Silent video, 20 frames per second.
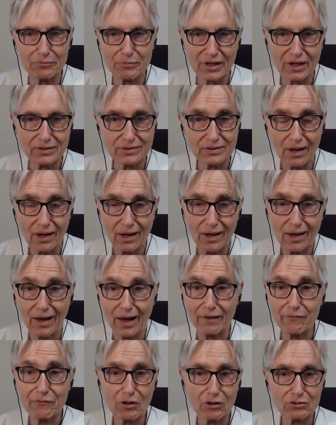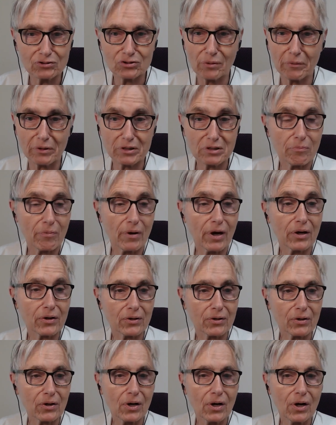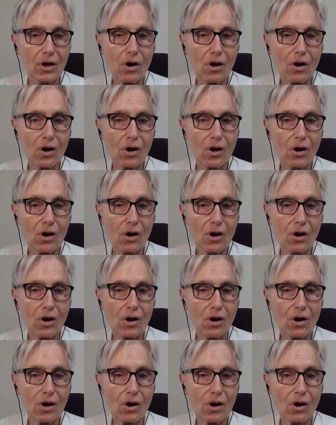because I feel so much better